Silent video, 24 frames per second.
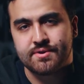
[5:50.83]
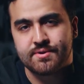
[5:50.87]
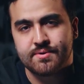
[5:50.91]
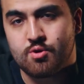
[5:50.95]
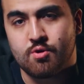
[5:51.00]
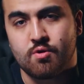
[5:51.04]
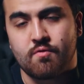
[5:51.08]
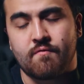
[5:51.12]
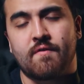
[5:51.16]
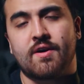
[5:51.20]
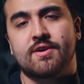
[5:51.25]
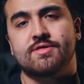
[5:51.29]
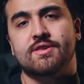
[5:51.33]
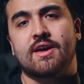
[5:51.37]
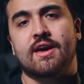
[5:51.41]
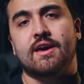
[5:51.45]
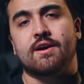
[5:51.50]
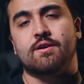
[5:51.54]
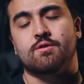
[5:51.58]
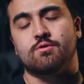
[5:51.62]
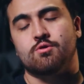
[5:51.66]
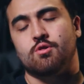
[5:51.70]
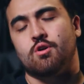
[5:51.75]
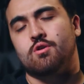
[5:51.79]
you'll find
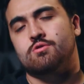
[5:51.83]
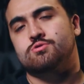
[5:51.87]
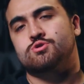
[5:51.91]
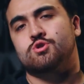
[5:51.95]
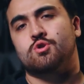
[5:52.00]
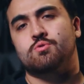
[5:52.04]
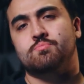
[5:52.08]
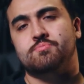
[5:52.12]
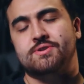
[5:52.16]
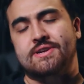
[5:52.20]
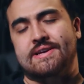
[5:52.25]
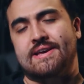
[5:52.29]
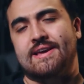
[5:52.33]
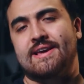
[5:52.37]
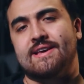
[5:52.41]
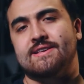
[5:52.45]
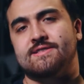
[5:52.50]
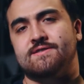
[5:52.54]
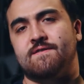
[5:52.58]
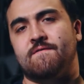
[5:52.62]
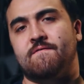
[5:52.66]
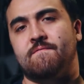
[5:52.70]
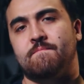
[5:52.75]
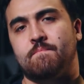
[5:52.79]
a long-term
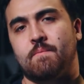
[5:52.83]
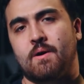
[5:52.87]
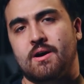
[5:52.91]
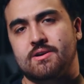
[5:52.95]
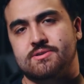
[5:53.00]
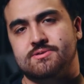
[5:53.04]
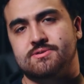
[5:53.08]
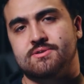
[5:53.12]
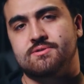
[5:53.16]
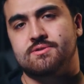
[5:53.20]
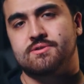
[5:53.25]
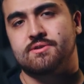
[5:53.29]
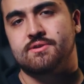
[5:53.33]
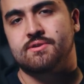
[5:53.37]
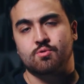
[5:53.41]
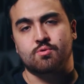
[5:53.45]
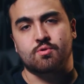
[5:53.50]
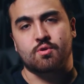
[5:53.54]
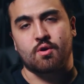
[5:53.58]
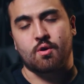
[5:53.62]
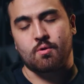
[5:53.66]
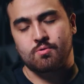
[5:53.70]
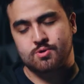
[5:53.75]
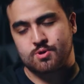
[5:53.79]
creative partner who
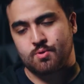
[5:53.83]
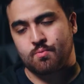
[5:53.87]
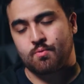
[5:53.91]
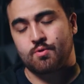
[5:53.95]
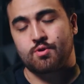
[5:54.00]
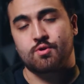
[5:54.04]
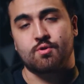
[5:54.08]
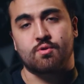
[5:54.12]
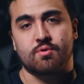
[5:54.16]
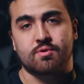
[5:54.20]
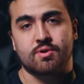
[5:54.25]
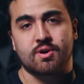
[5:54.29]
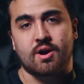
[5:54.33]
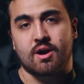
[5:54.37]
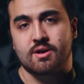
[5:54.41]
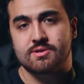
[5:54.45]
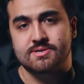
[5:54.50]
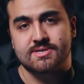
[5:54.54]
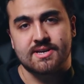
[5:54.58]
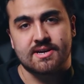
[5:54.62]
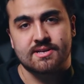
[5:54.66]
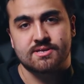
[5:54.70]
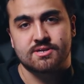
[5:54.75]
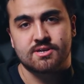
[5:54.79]
grows with your
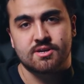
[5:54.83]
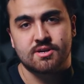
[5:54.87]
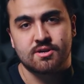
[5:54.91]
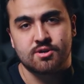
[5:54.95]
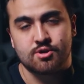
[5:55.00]
content.